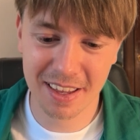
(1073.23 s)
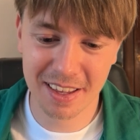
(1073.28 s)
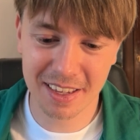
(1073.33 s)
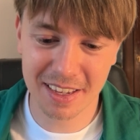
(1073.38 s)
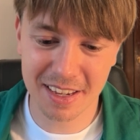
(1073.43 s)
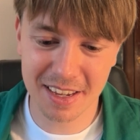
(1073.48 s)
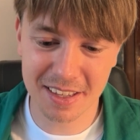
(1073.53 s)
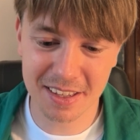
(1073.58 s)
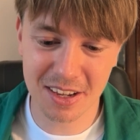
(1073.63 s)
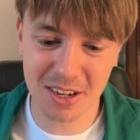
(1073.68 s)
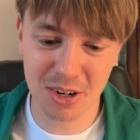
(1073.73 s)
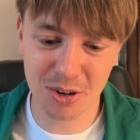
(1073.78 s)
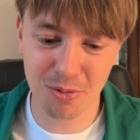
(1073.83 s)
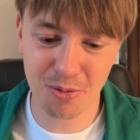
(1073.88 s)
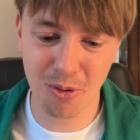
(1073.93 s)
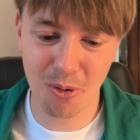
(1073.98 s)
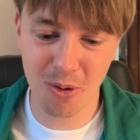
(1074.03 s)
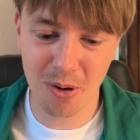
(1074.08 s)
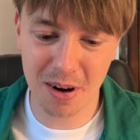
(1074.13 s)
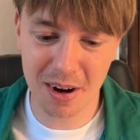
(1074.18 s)
king
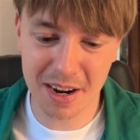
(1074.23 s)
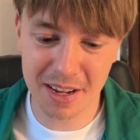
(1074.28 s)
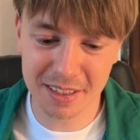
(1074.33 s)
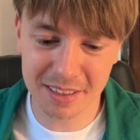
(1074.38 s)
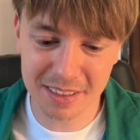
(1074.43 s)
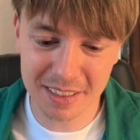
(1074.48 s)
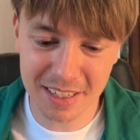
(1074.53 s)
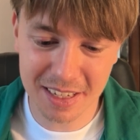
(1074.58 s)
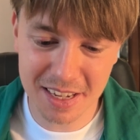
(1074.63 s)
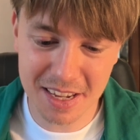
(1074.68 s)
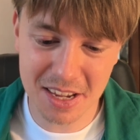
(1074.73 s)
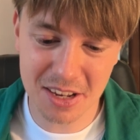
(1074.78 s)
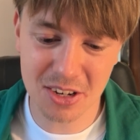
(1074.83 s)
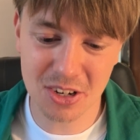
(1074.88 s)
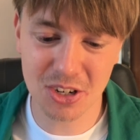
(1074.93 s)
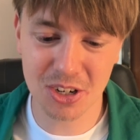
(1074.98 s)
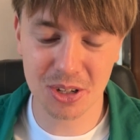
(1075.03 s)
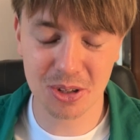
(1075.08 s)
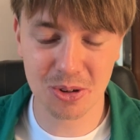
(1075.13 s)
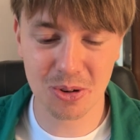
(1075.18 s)
h4, and king
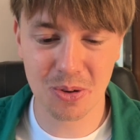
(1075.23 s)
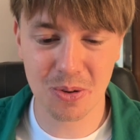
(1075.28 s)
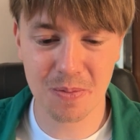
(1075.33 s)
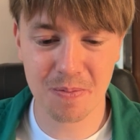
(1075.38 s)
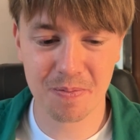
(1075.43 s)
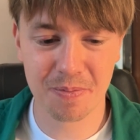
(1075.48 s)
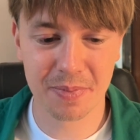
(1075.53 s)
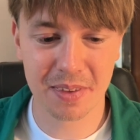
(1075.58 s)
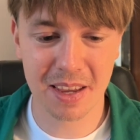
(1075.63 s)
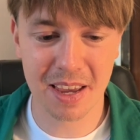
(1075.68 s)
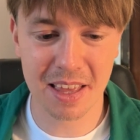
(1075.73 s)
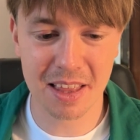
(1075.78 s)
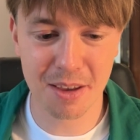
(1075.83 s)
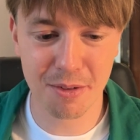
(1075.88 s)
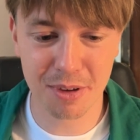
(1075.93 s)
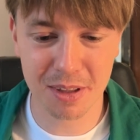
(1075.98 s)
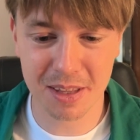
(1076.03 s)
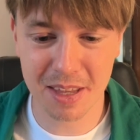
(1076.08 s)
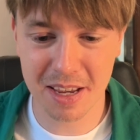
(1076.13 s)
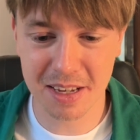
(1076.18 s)
g2. And
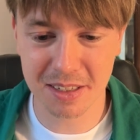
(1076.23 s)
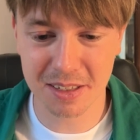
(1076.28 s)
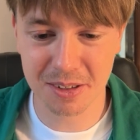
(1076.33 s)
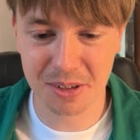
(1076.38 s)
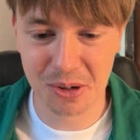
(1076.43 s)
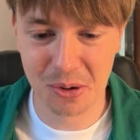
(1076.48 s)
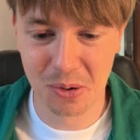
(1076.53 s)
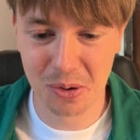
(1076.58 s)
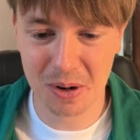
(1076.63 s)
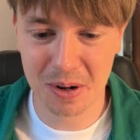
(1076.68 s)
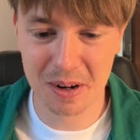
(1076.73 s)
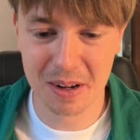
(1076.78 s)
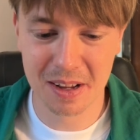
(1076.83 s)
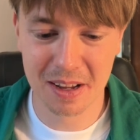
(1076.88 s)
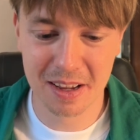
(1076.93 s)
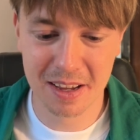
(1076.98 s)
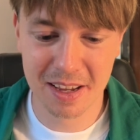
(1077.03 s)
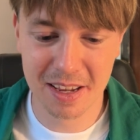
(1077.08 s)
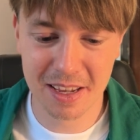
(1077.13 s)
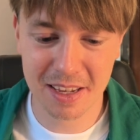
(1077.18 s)
if he takes the rook,
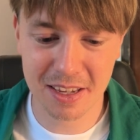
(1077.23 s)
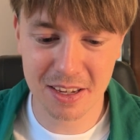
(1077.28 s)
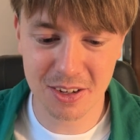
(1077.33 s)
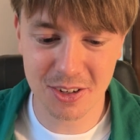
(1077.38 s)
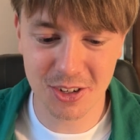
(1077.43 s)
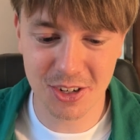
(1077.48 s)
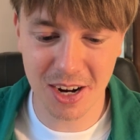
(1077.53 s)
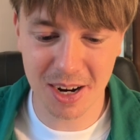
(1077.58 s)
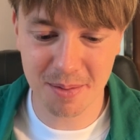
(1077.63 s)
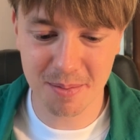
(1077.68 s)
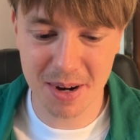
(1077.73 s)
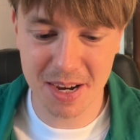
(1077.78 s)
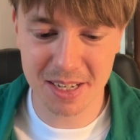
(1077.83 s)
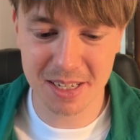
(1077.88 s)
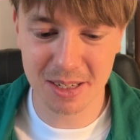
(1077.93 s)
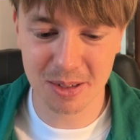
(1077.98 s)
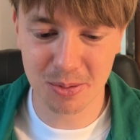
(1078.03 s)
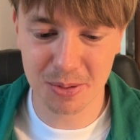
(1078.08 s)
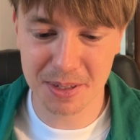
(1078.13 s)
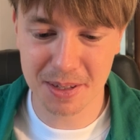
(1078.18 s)
he's
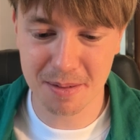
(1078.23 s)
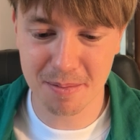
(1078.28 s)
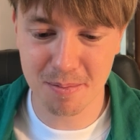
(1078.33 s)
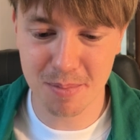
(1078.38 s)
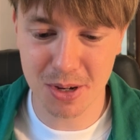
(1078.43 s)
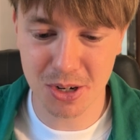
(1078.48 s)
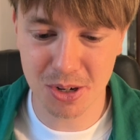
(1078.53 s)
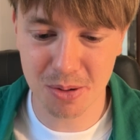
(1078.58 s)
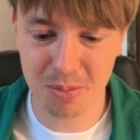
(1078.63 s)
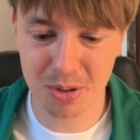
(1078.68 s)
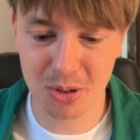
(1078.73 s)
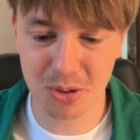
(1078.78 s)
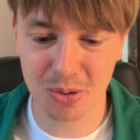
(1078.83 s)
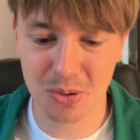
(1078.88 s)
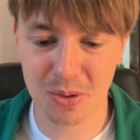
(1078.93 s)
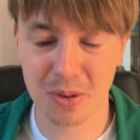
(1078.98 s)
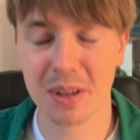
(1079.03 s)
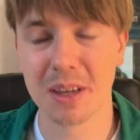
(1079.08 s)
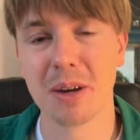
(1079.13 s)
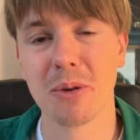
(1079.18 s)
checkmated with bishop
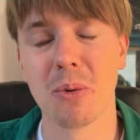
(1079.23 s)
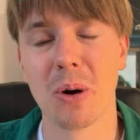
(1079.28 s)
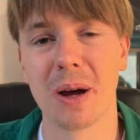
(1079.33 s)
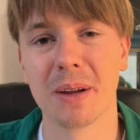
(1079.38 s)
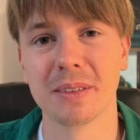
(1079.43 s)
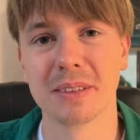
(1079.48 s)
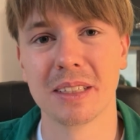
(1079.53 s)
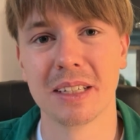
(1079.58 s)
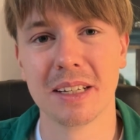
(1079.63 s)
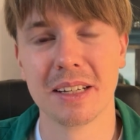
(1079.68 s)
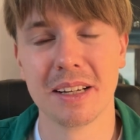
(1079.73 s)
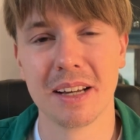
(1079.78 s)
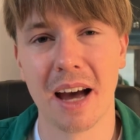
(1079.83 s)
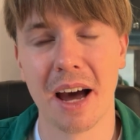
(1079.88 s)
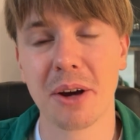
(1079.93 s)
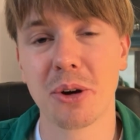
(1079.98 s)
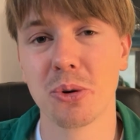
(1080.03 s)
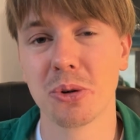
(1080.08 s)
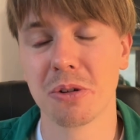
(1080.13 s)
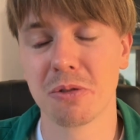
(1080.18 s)
to e1.
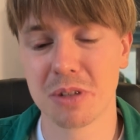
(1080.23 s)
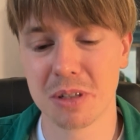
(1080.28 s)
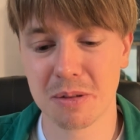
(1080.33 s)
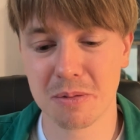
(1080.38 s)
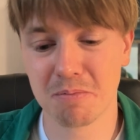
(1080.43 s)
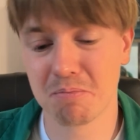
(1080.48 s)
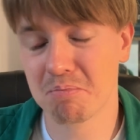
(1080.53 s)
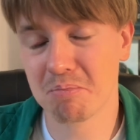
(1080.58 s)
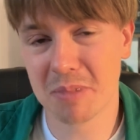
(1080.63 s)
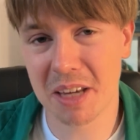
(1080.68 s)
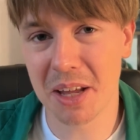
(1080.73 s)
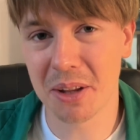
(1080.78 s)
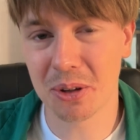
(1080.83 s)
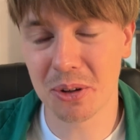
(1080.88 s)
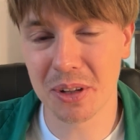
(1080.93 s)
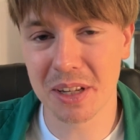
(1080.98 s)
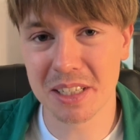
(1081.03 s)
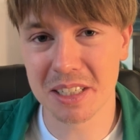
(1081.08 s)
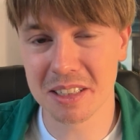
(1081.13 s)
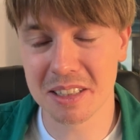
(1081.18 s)
I could have
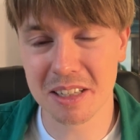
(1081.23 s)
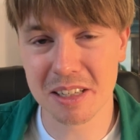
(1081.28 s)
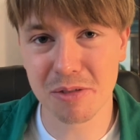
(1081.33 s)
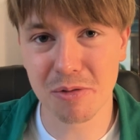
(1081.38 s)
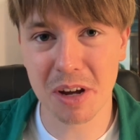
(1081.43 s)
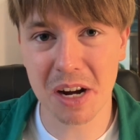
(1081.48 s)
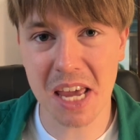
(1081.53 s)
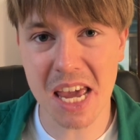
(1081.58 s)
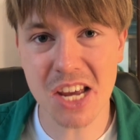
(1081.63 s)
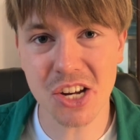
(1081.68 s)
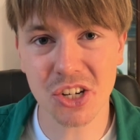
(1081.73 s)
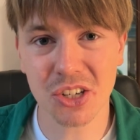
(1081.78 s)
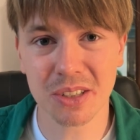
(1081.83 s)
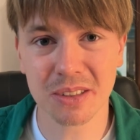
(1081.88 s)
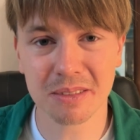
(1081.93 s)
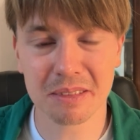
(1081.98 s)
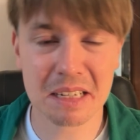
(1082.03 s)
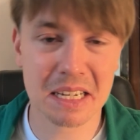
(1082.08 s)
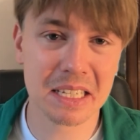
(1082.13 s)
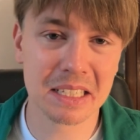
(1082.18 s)
calculated this
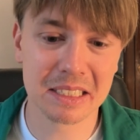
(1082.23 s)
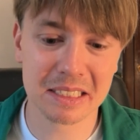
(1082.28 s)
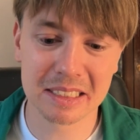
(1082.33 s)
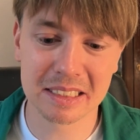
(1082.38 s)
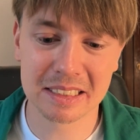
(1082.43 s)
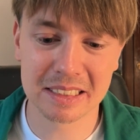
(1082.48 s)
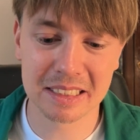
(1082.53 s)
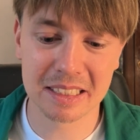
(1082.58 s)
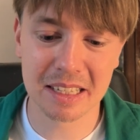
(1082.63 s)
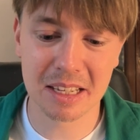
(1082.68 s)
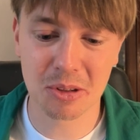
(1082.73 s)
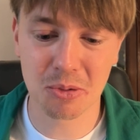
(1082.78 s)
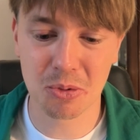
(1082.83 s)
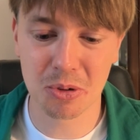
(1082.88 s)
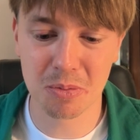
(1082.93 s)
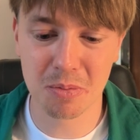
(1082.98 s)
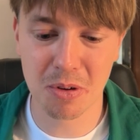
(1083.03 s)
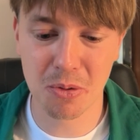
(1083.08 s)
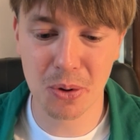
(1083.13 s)
variation, and that would be